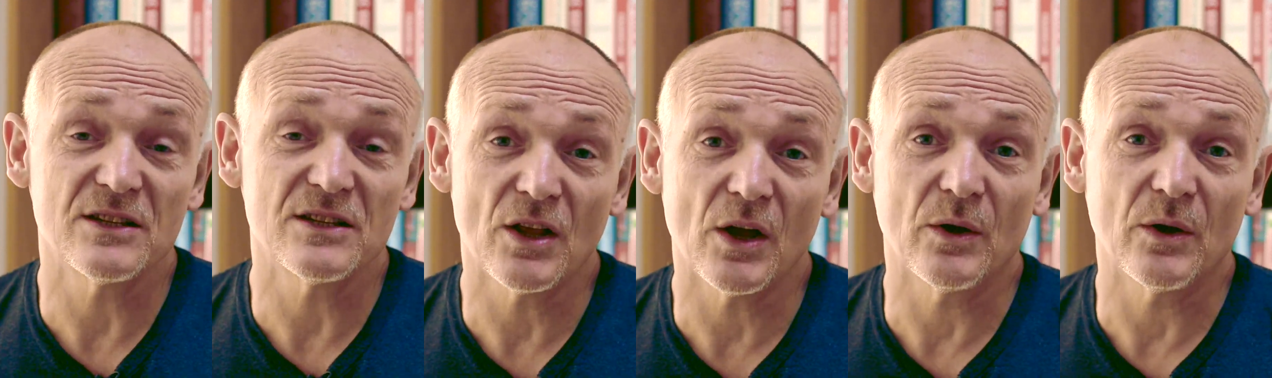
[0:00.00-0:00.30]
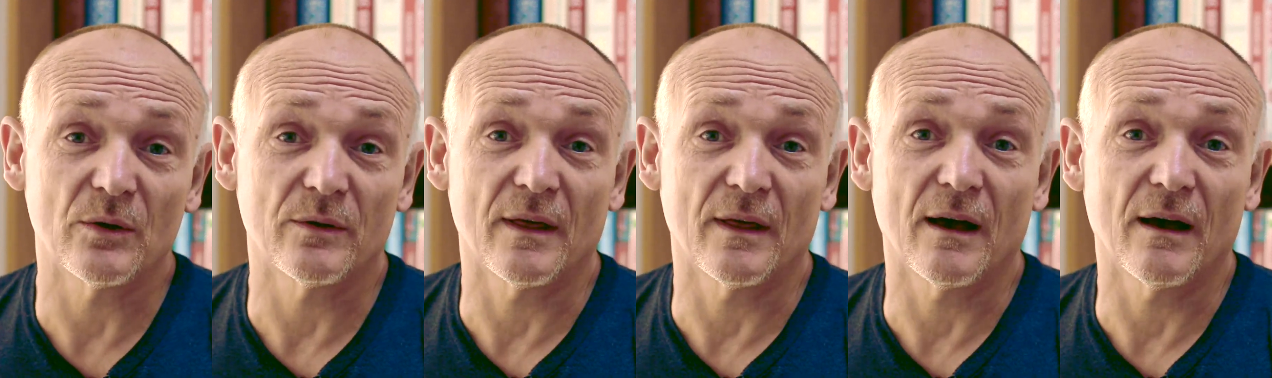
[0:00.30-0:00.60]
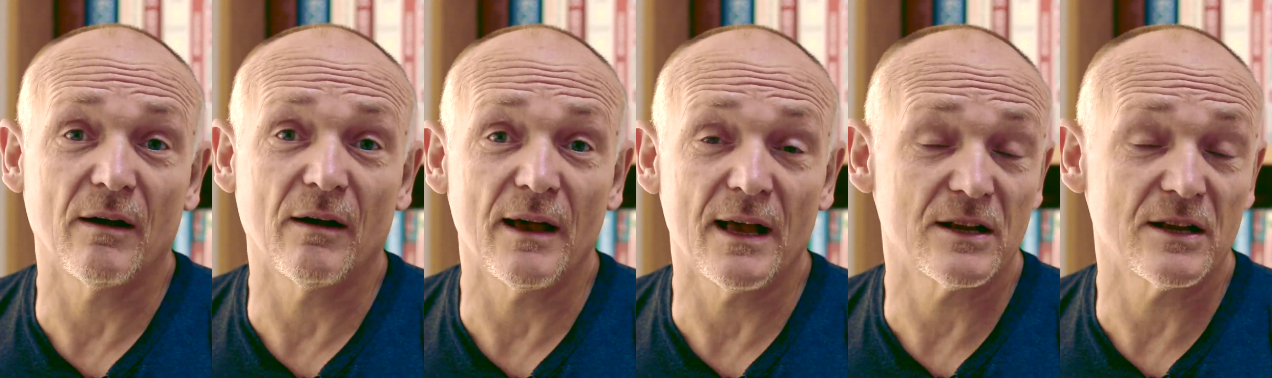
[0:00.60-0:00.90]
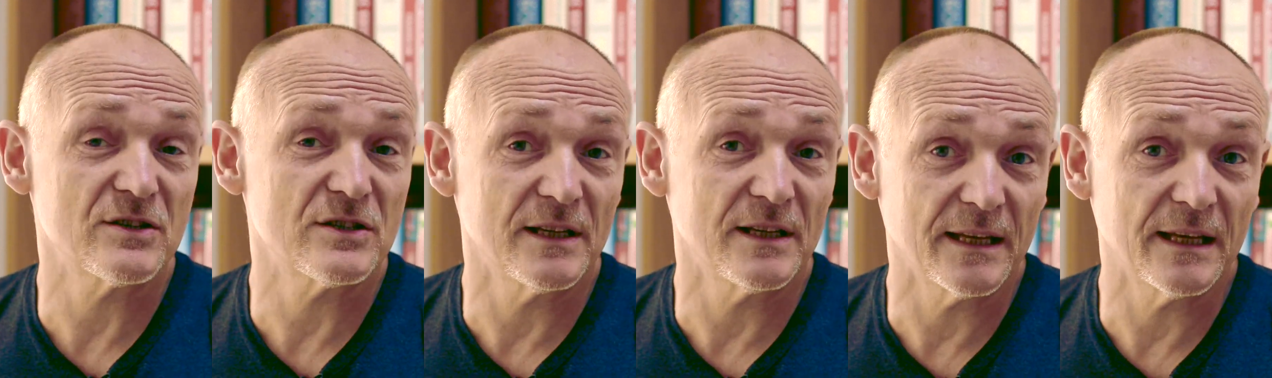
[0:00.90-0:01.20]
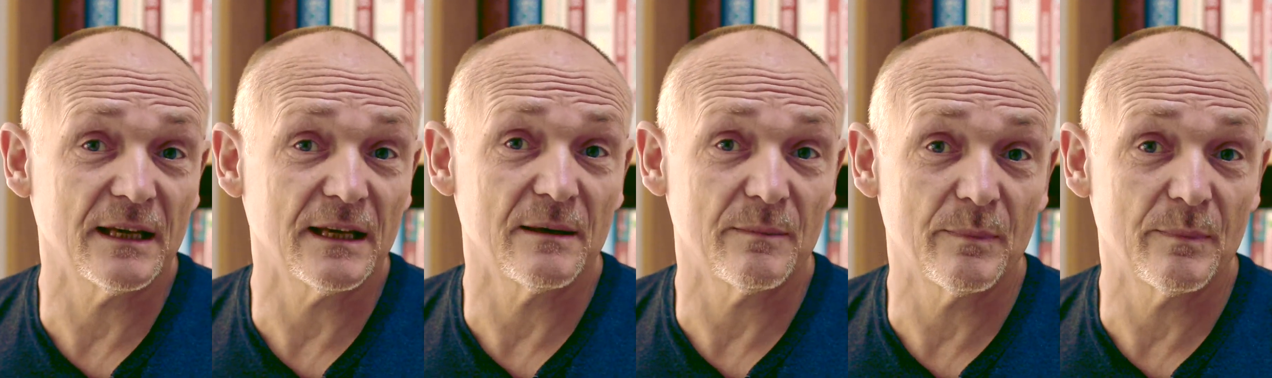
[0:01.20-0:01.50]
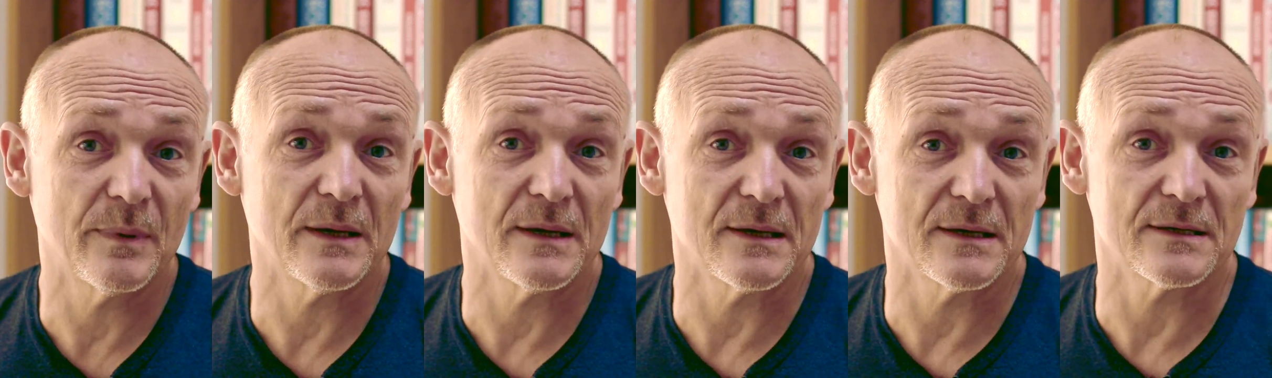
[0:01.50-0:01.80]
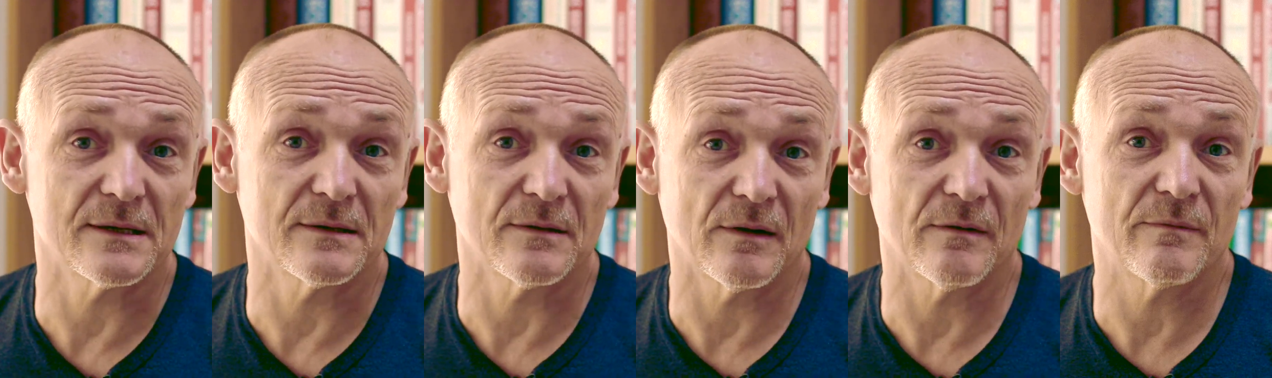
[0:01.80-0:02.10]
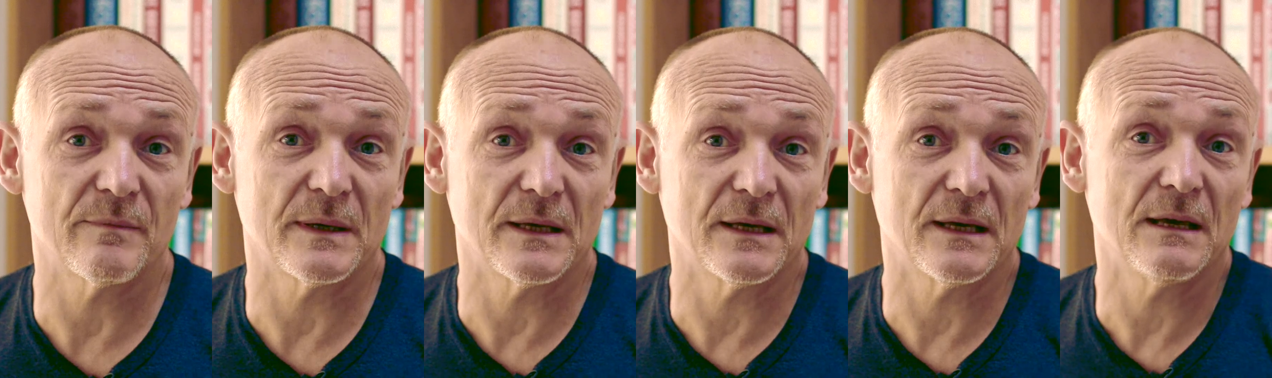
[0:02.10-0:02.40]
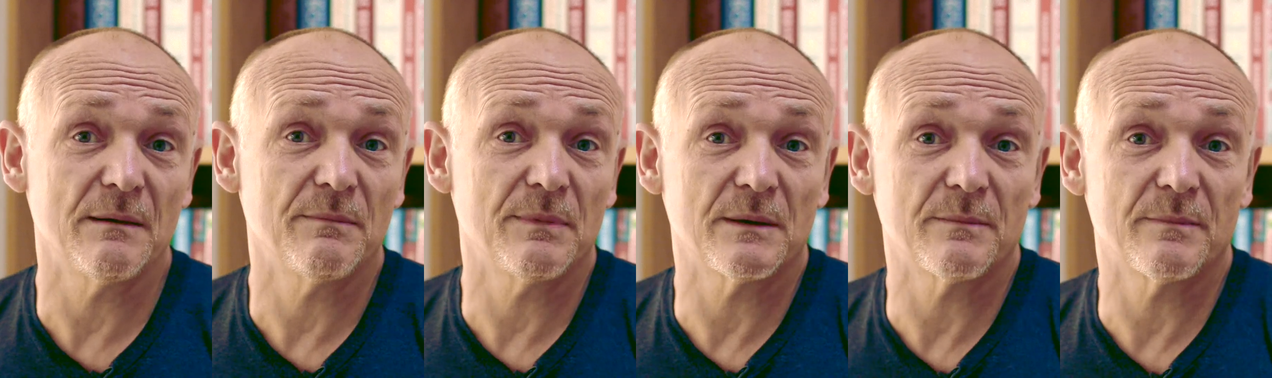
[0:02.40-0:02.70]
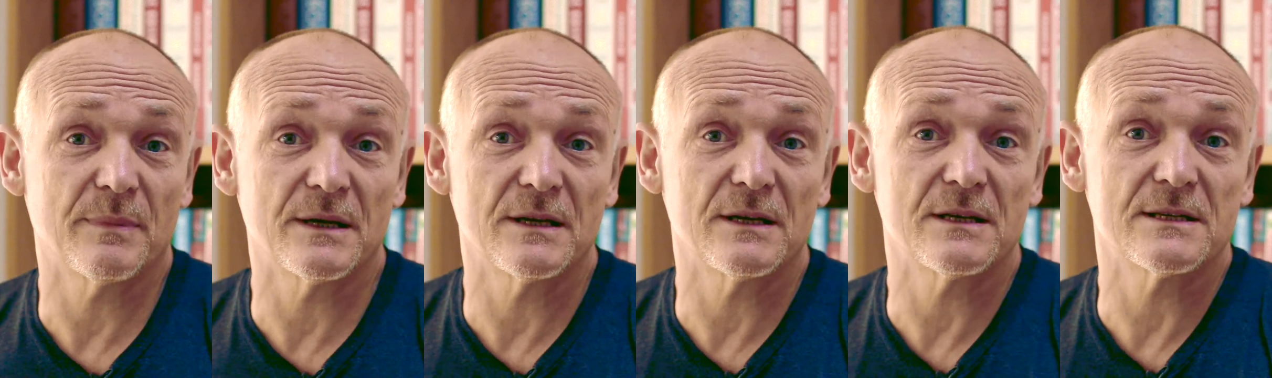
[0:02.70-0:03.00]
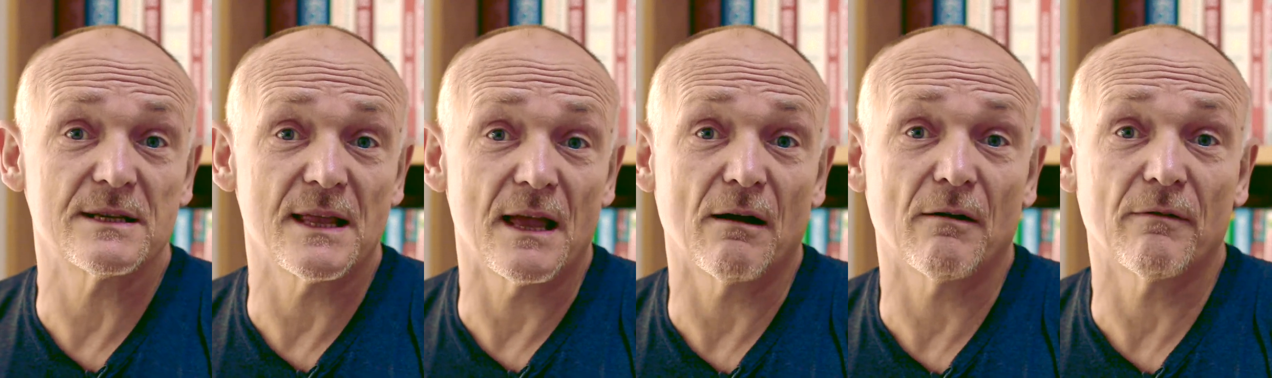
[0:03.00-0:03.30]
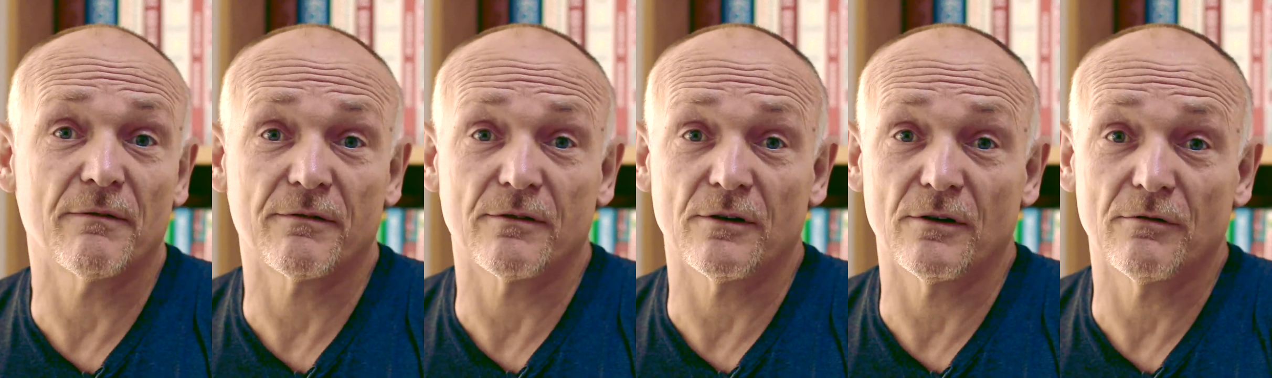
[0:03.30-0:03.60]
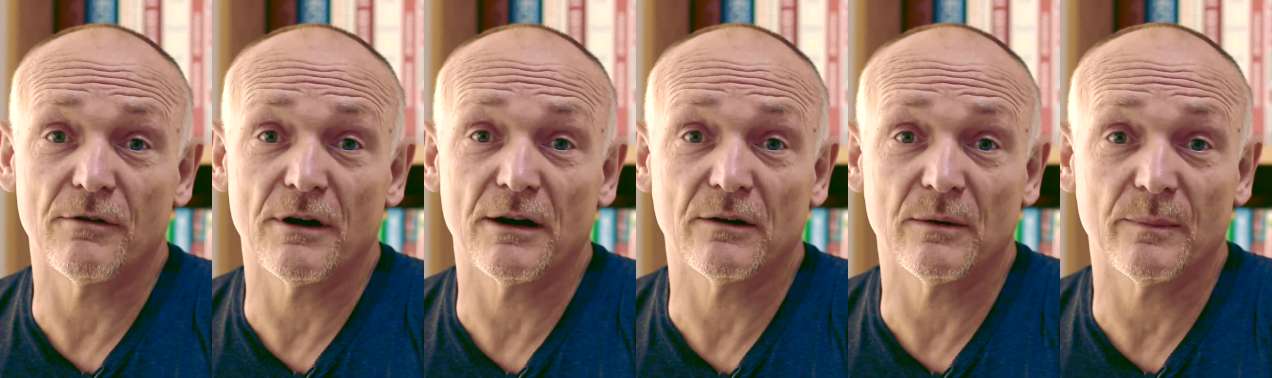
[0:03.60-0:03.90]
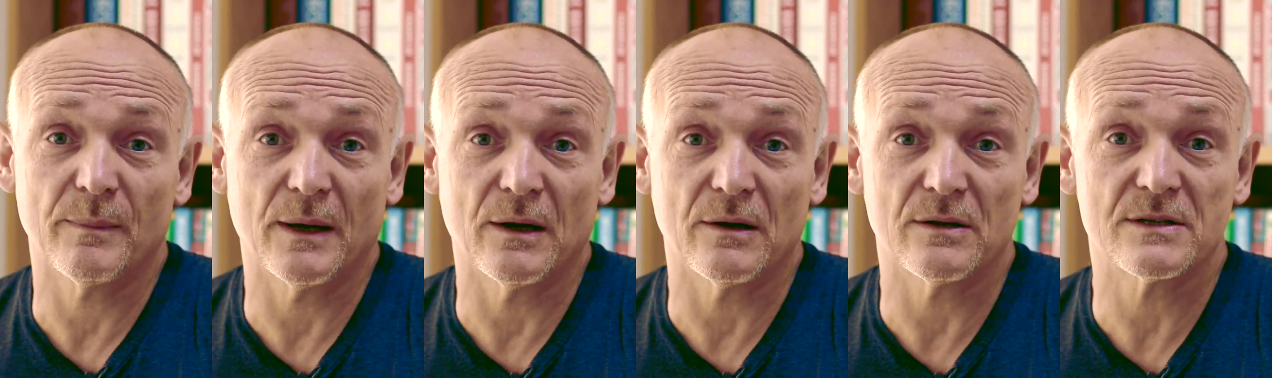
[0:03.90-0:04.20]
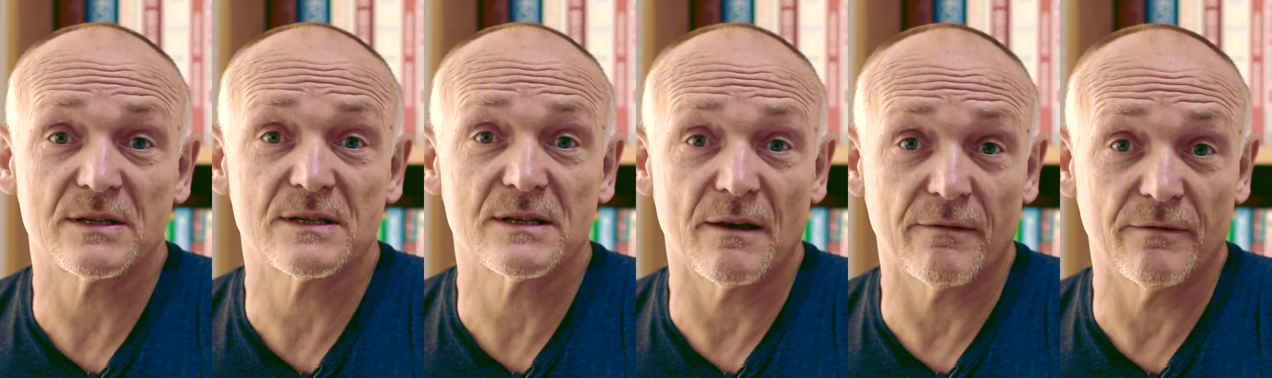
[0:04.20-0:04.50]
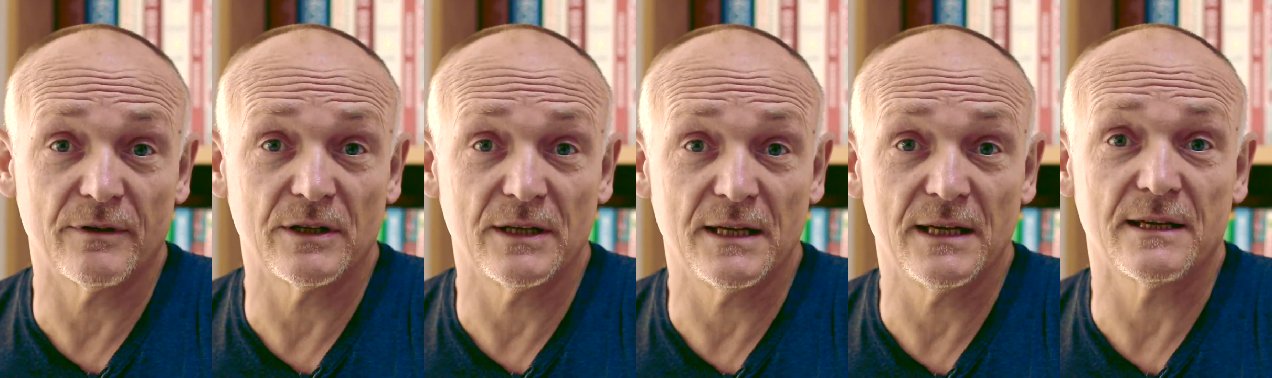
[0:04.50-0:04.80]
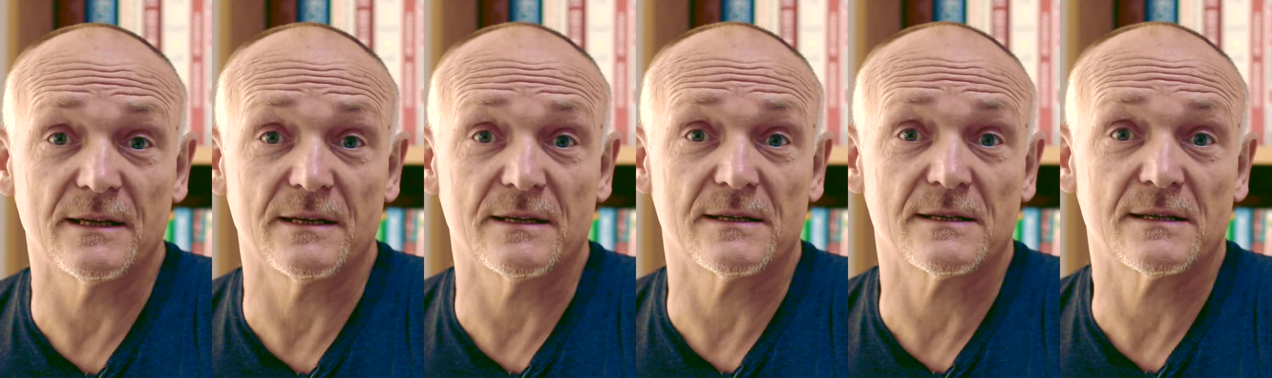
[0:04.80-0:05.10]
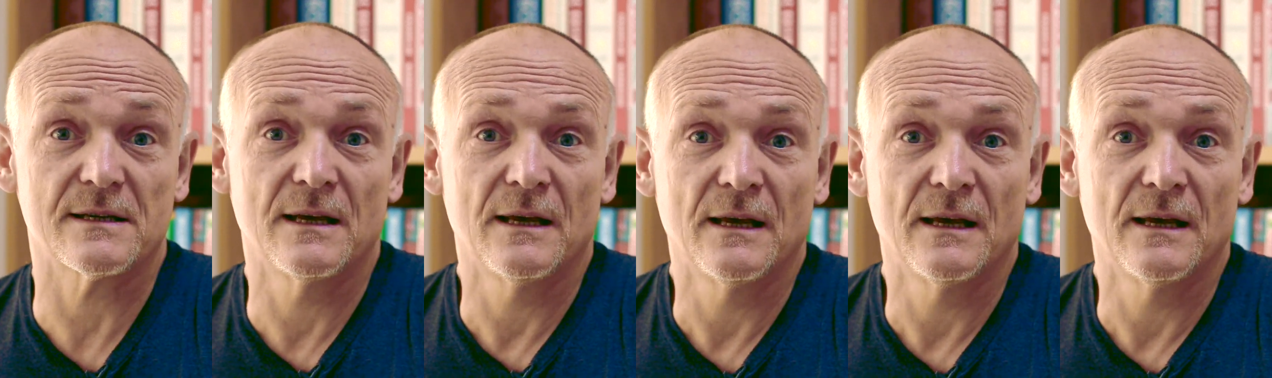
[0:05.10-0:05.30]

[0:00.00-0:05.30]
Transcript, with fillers: know that I actually keep bees, and I've been keeping bees now for around about seven years.